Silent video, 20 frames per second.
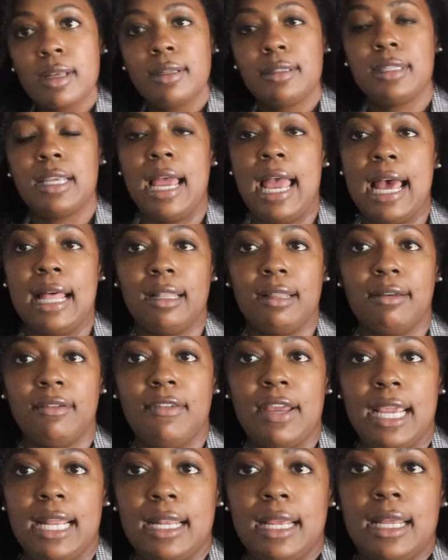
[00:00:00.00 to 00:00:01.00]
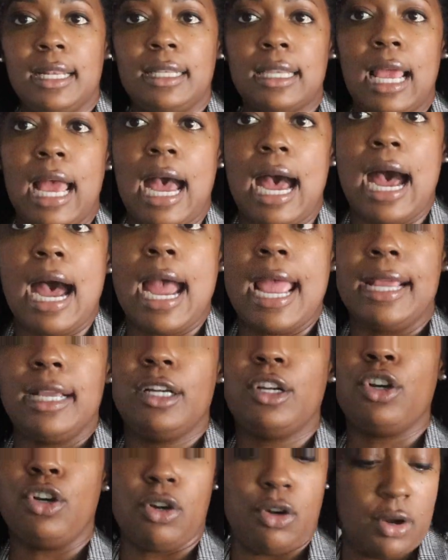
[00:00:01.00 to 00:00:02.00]
to elevate it, I
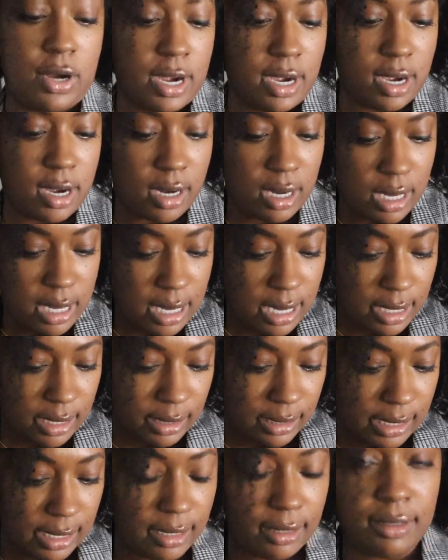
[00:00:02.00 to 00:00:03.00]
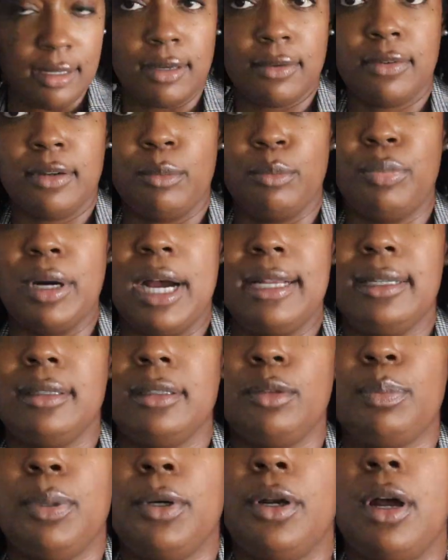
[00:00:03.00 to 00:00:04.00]
could get different
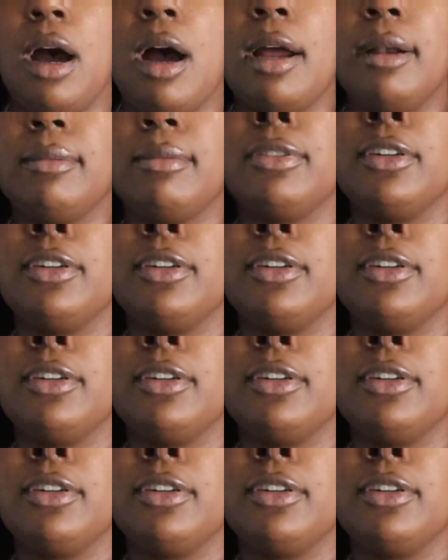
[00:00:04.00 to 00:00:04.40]
buttons put on.